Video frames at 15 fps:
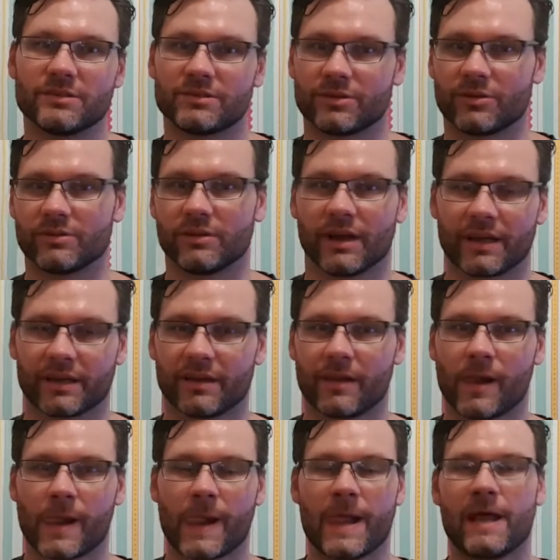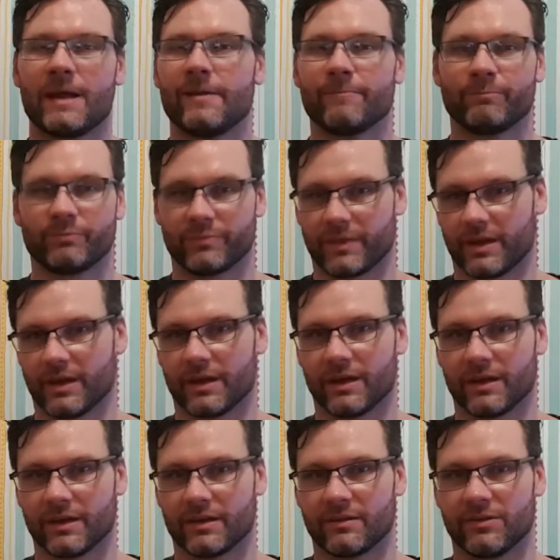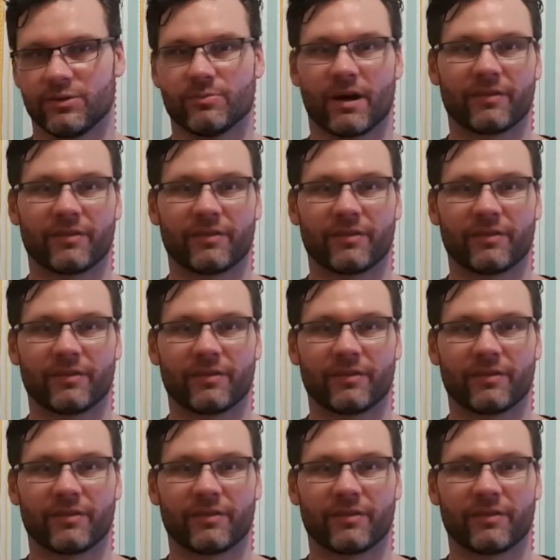So like, you